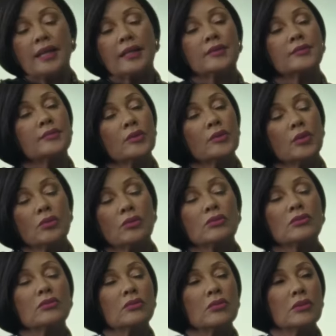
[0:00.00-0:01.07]
Zora pays
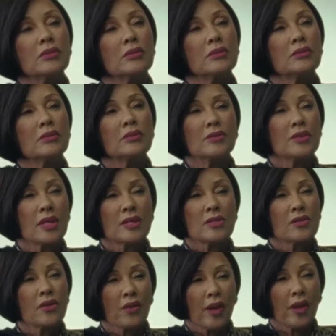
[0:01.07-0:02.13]
attention to the appearance of the
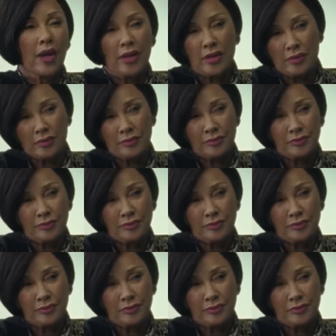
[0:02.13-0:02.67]
staff.